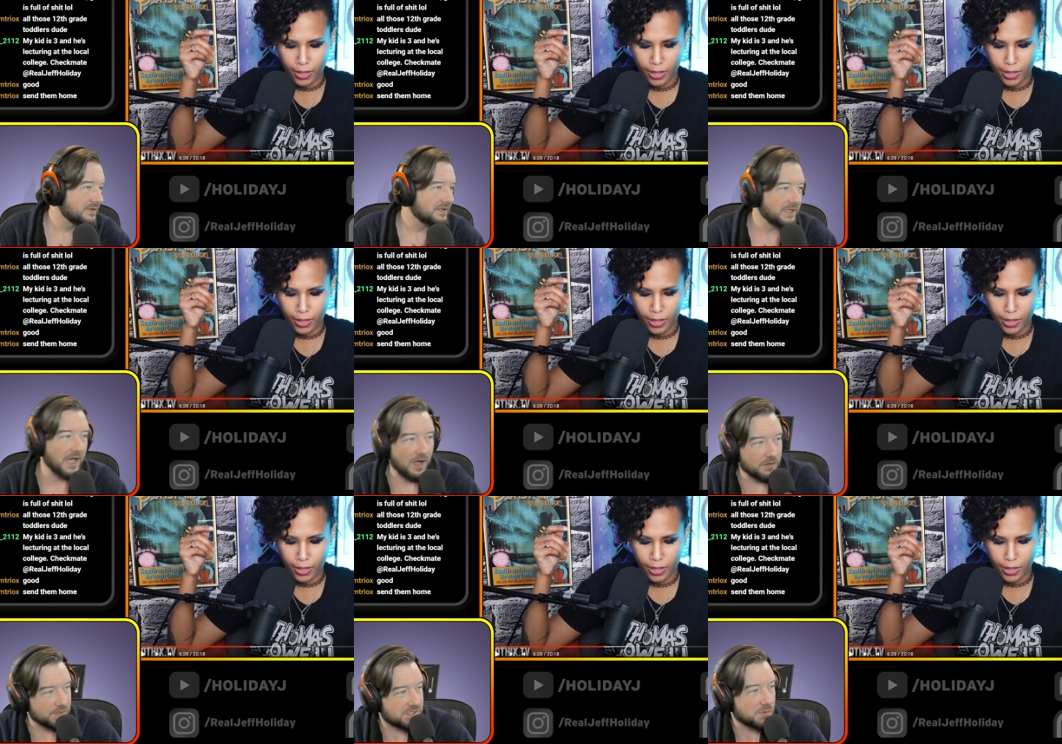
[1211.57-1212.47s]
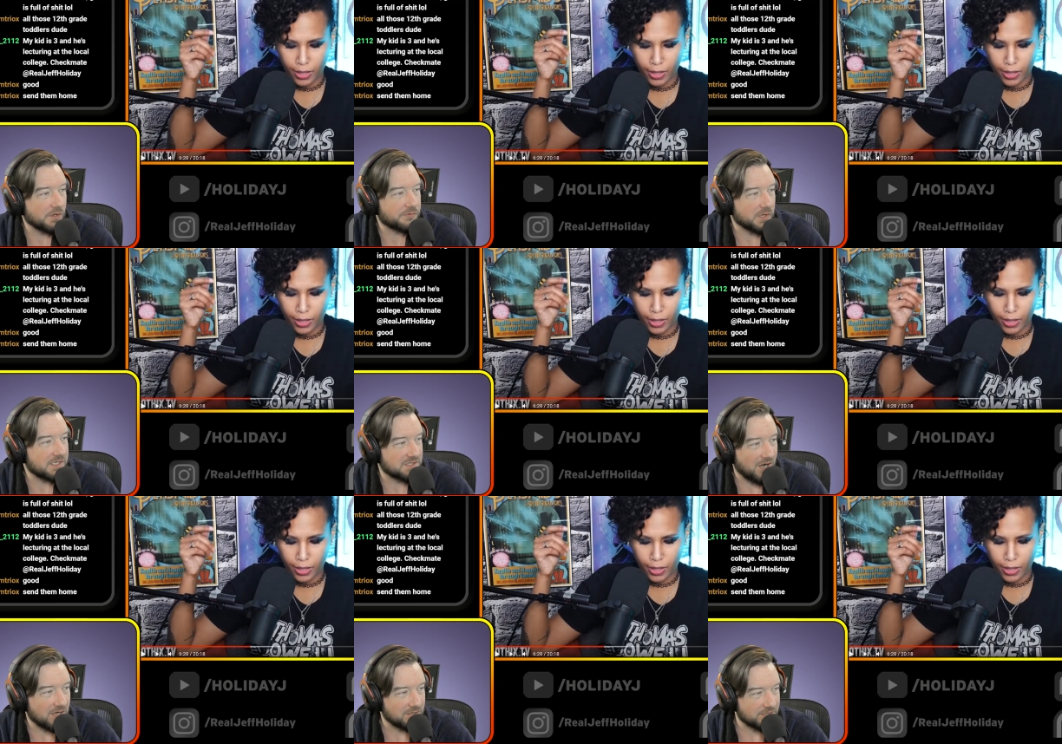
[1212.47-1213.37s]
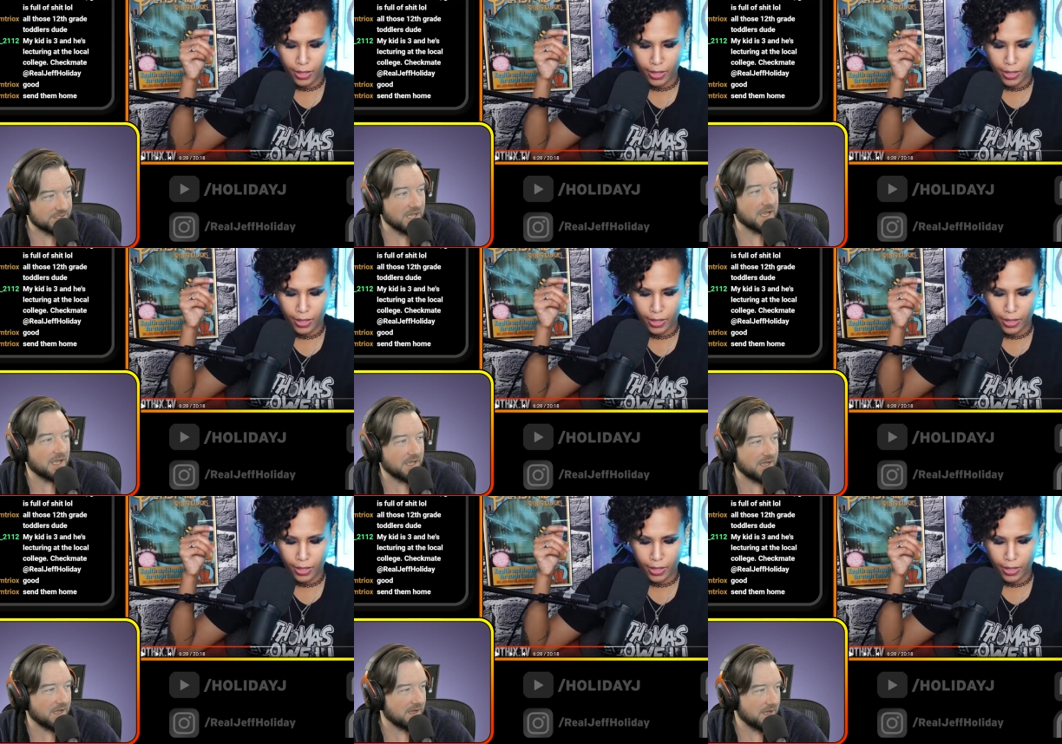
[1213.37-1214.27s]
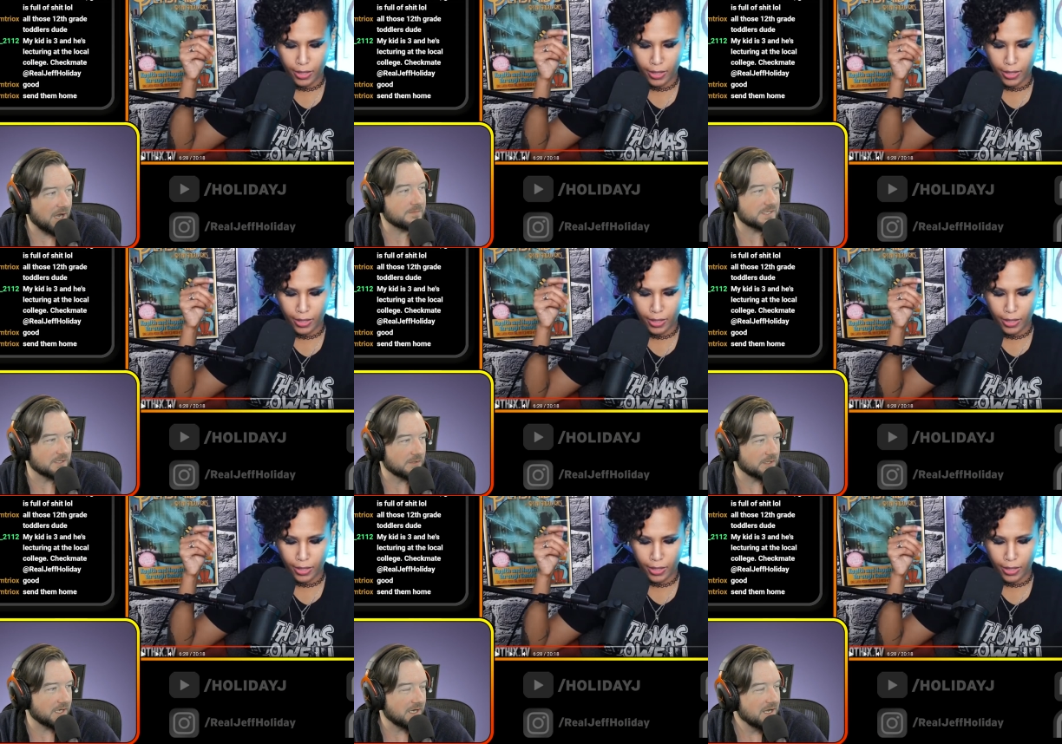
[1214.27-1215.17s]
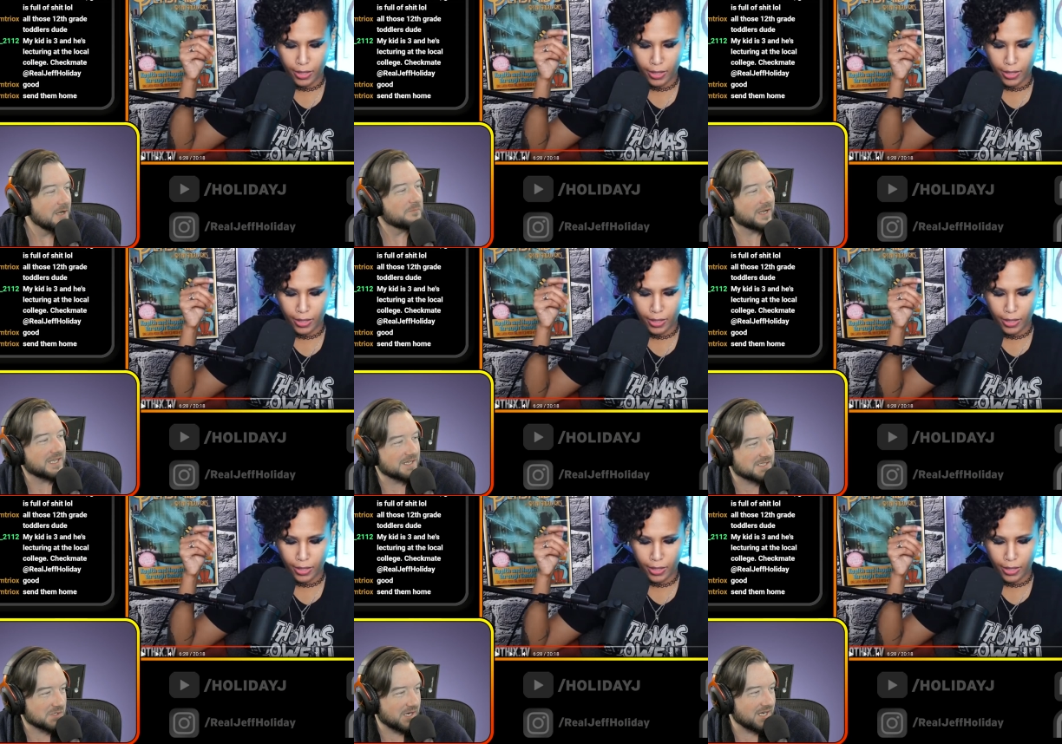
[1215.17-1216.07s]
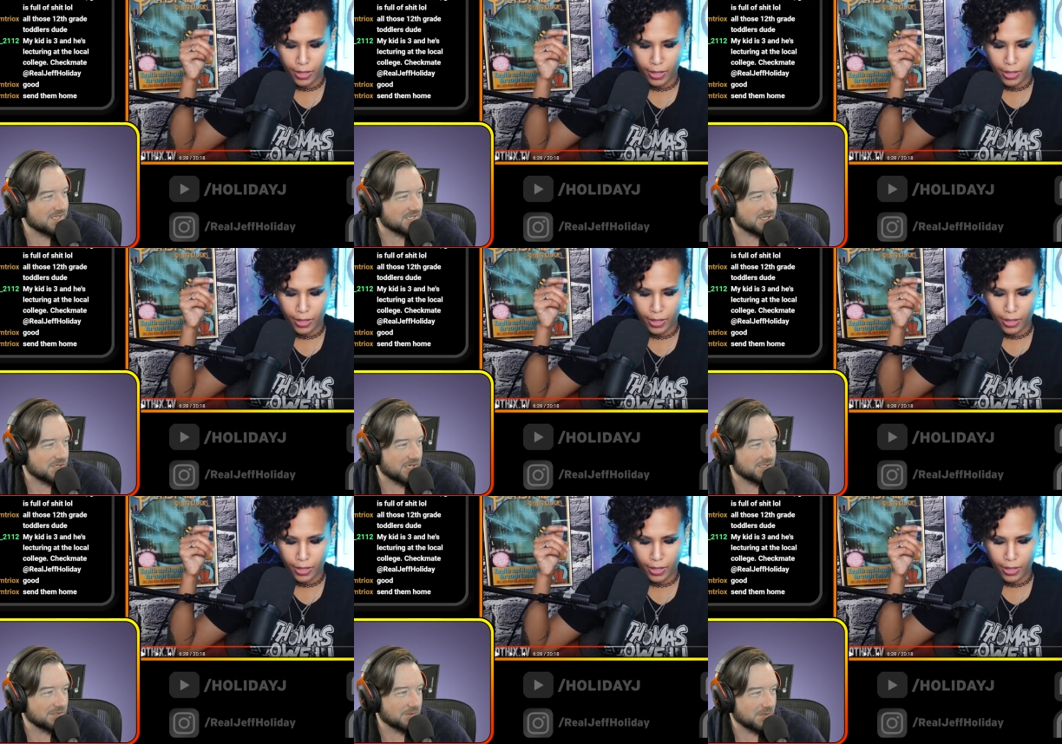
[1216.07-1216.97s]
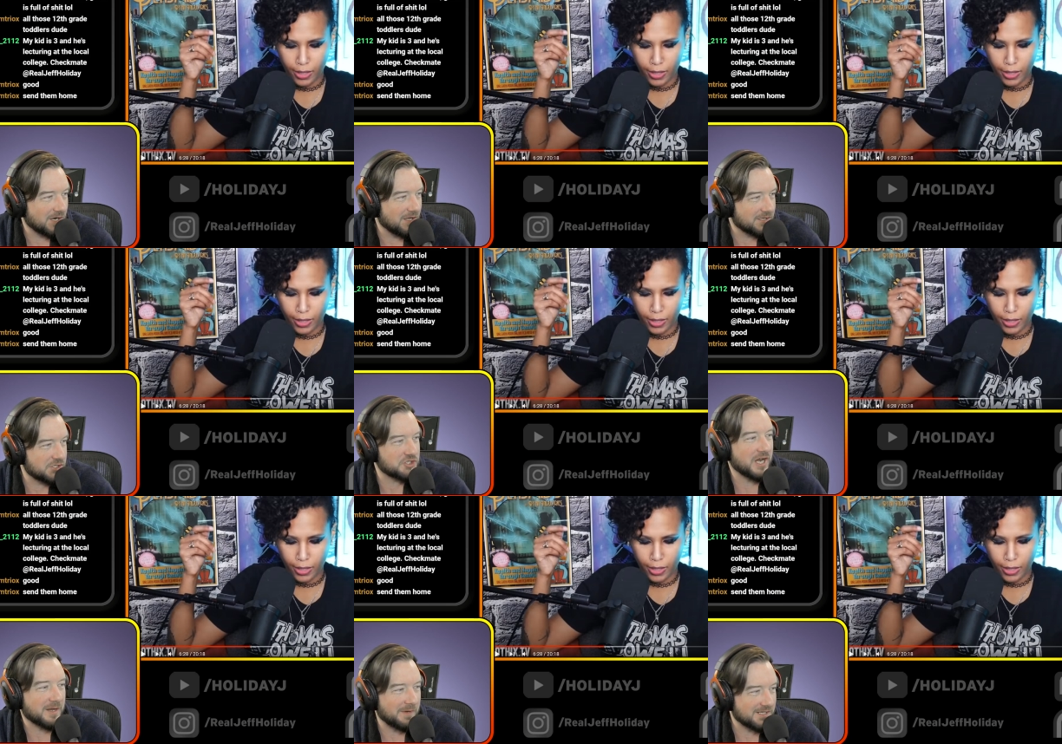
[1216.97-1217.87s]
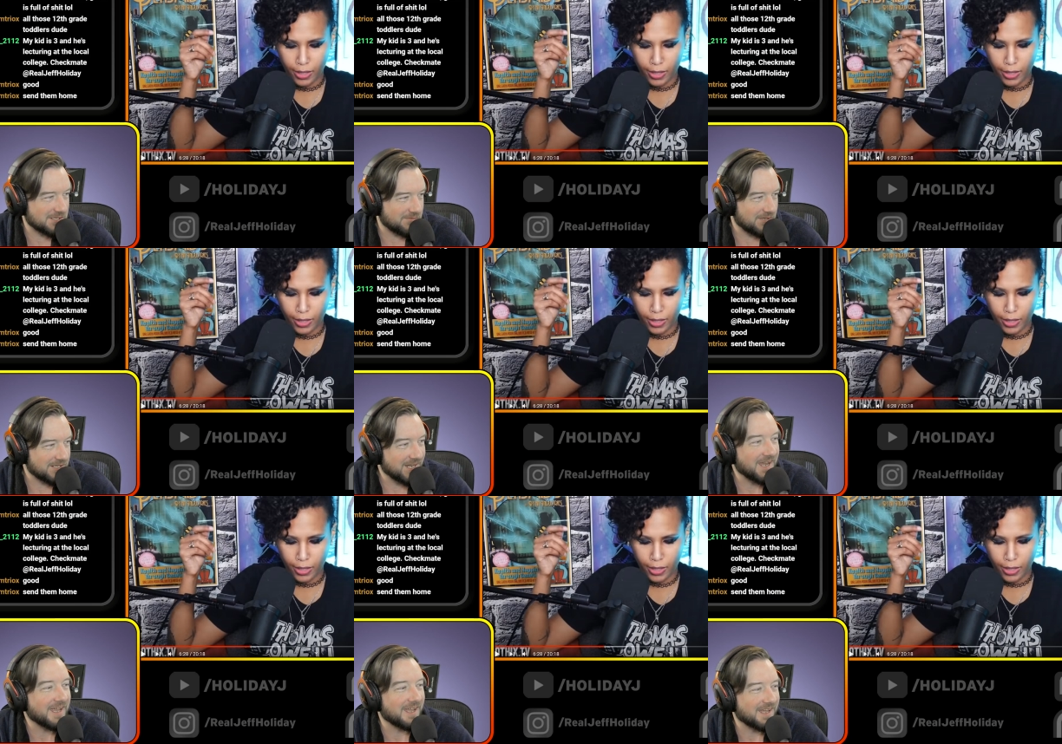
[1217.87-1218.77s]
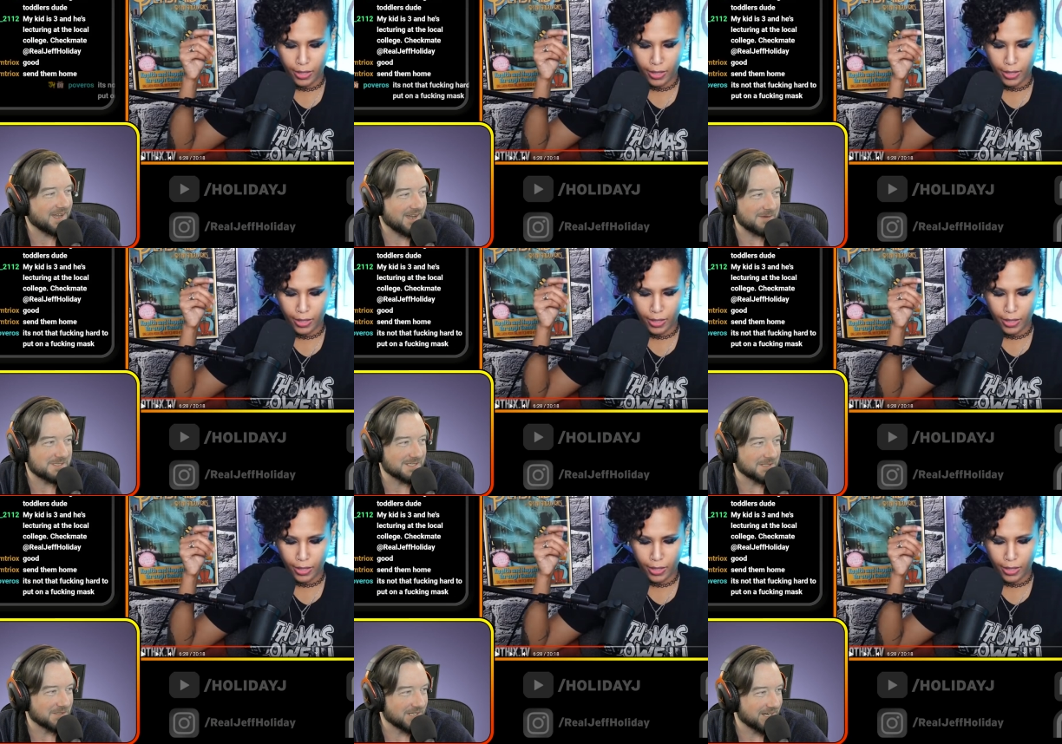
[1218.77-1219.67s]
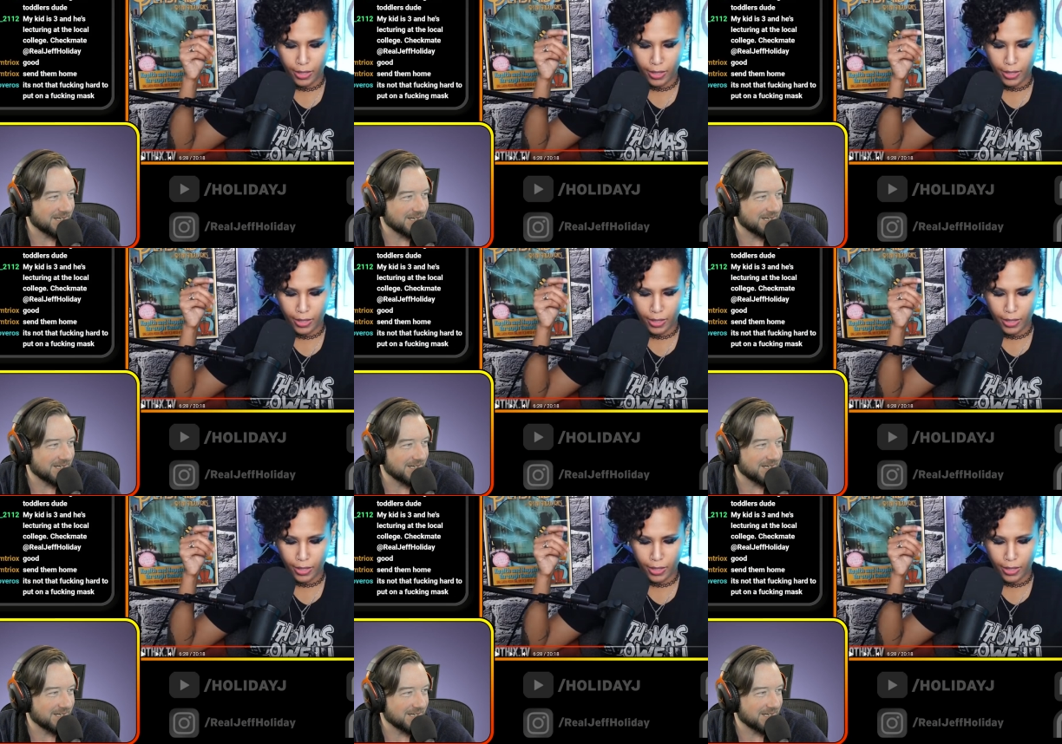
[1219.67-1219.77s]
Speaker 1: Yeah, all those 12th grade toddlers. Yeah, yeah, yeah. Absolutely. My kid is three and he's lecturing at the local college. Checkmate, Jeff Holiday. Yeah, yeah, yeah. Absolutely.